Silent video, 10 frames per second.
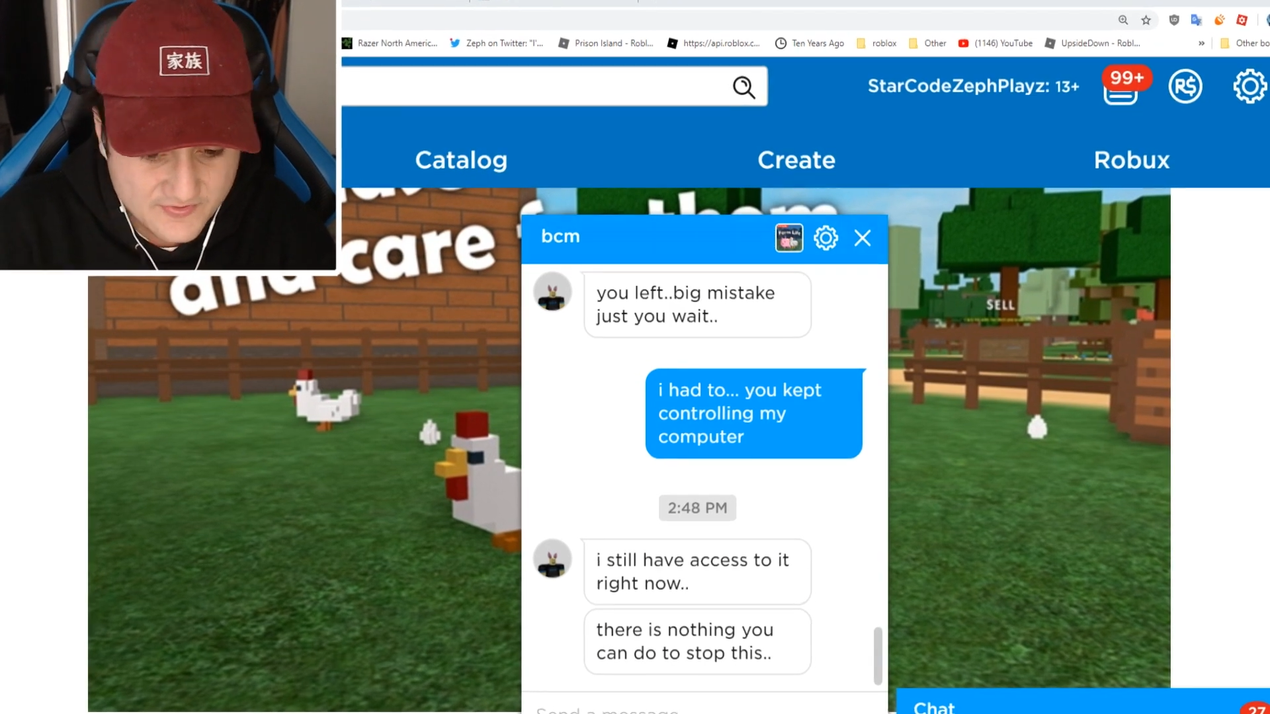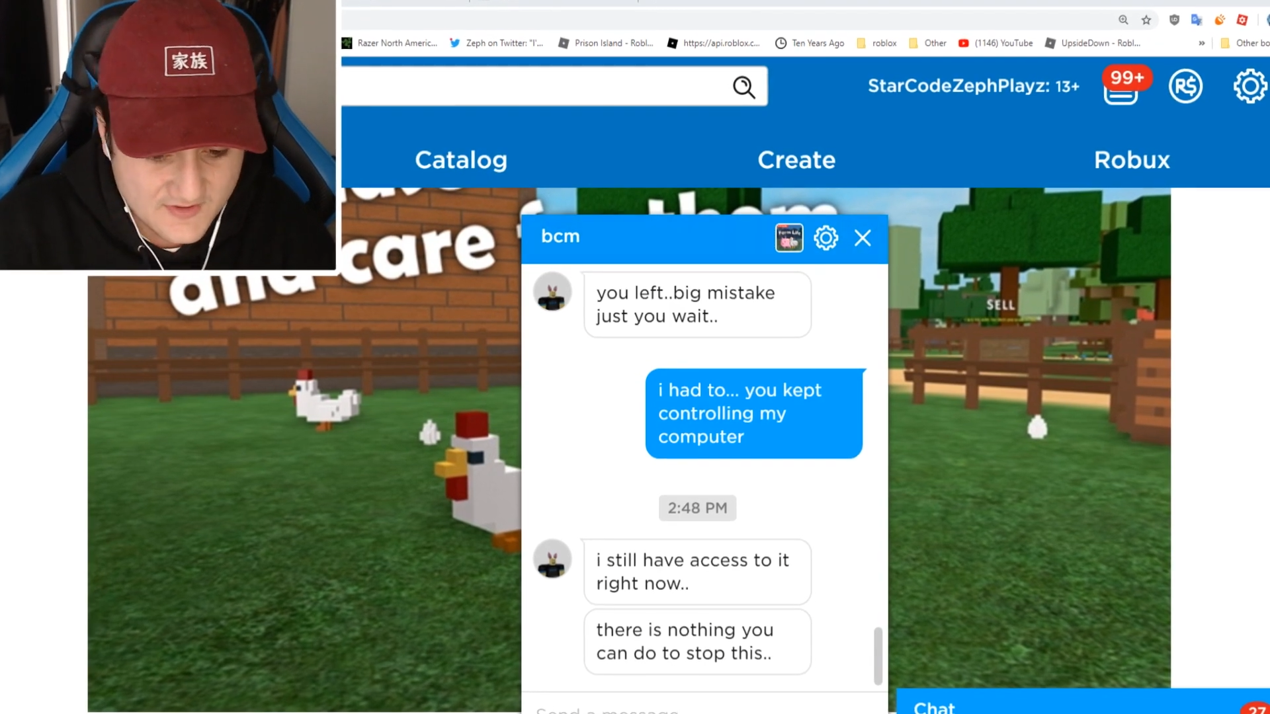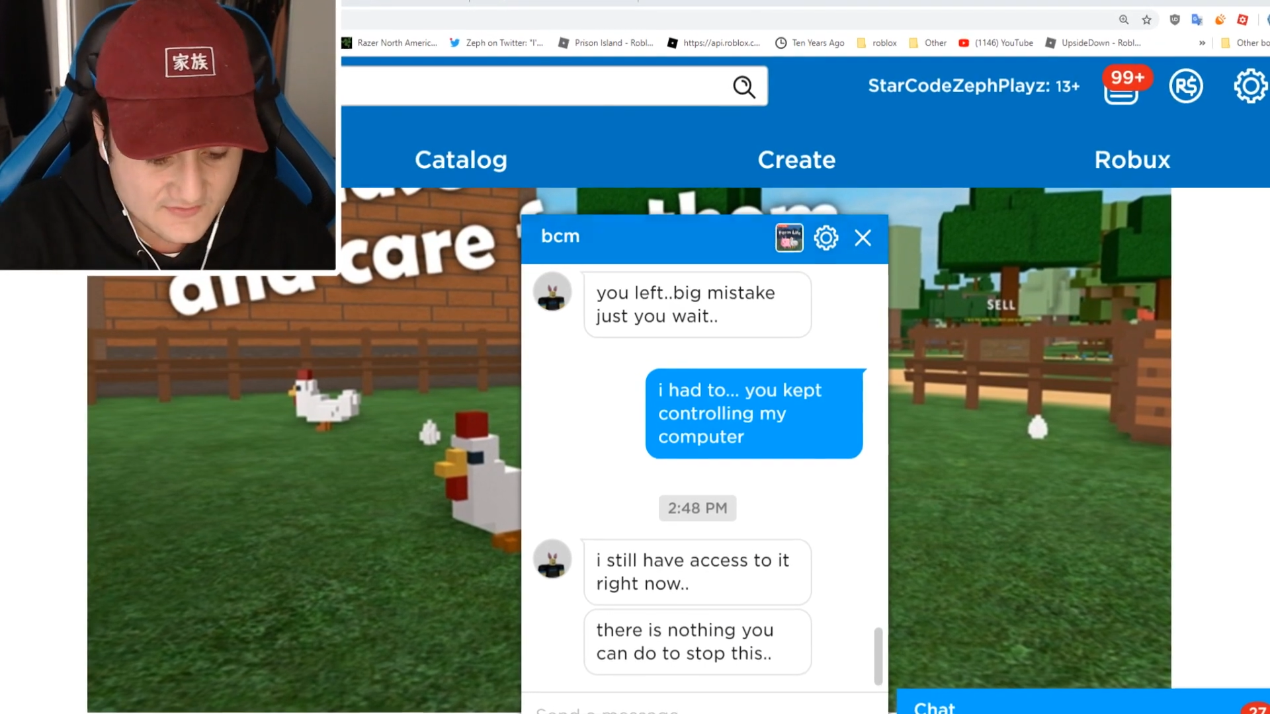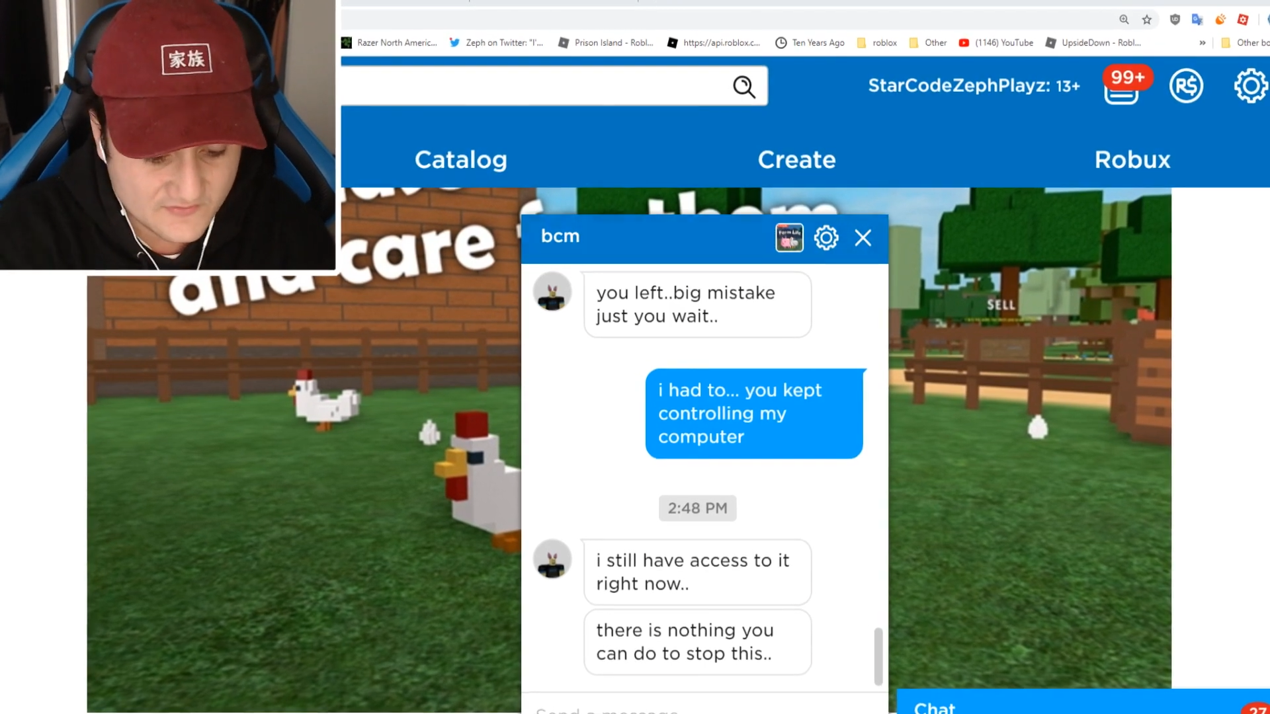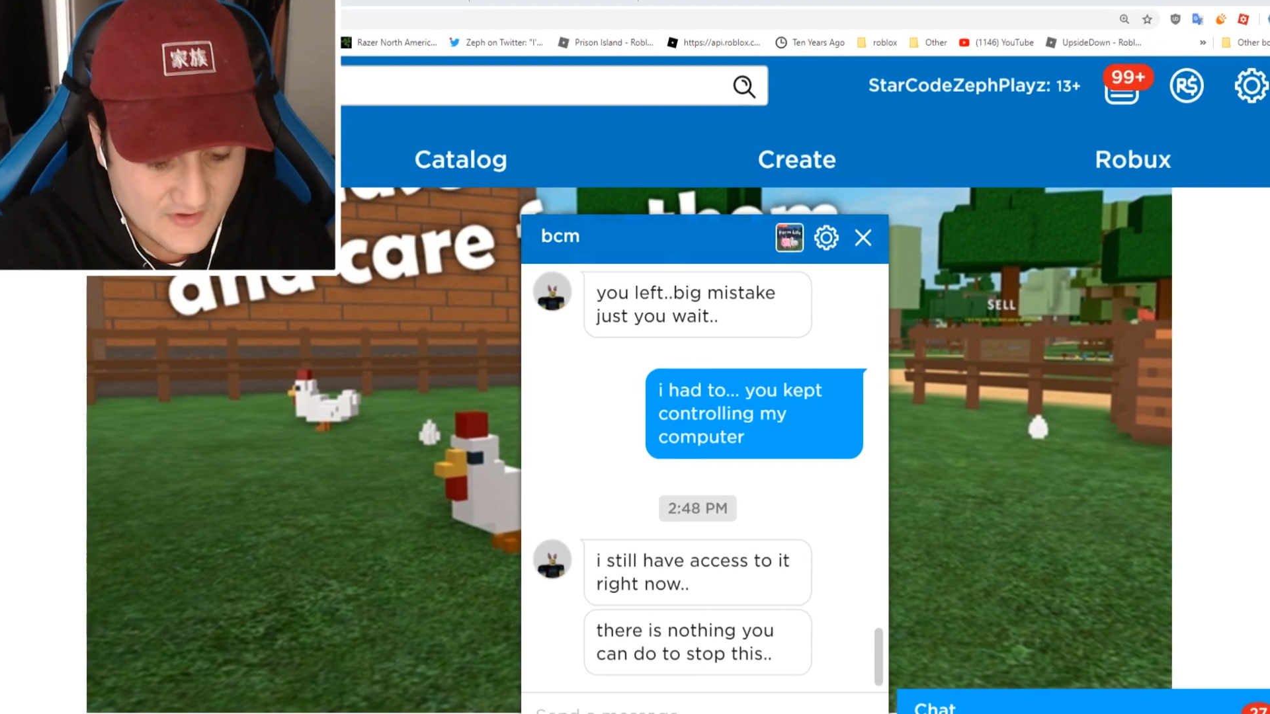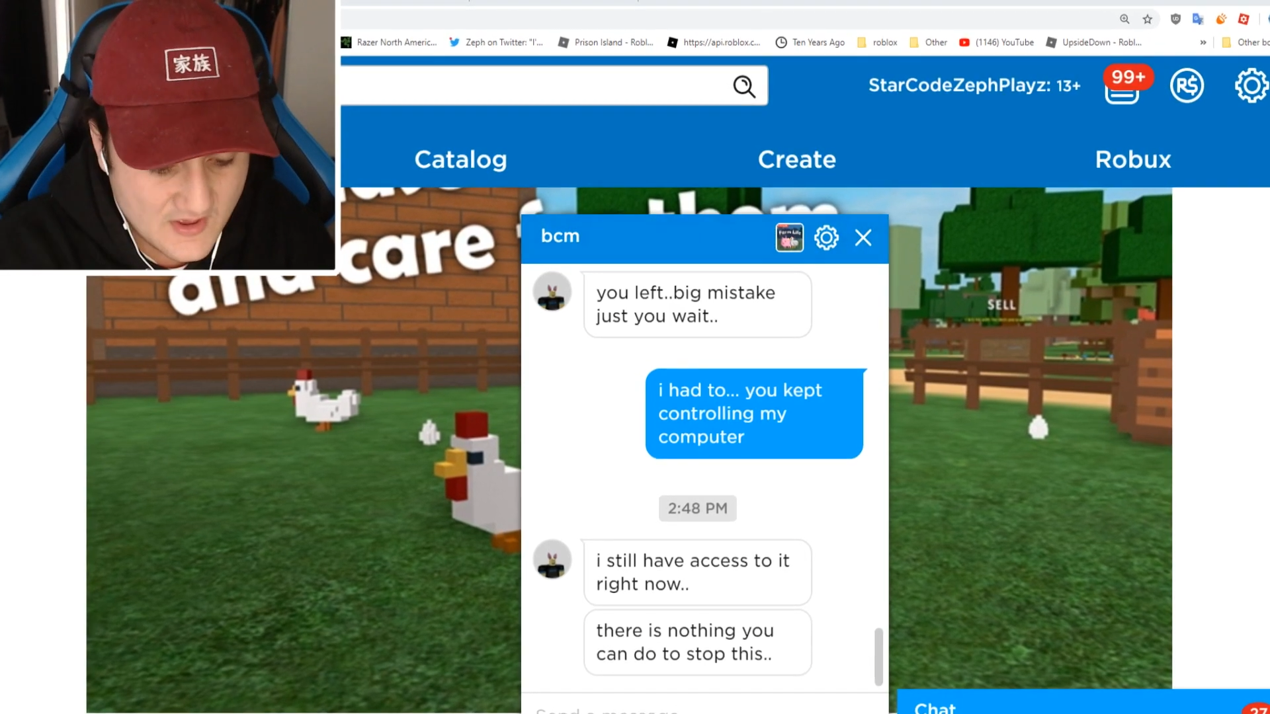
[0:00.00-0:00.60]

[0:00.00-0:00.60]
this.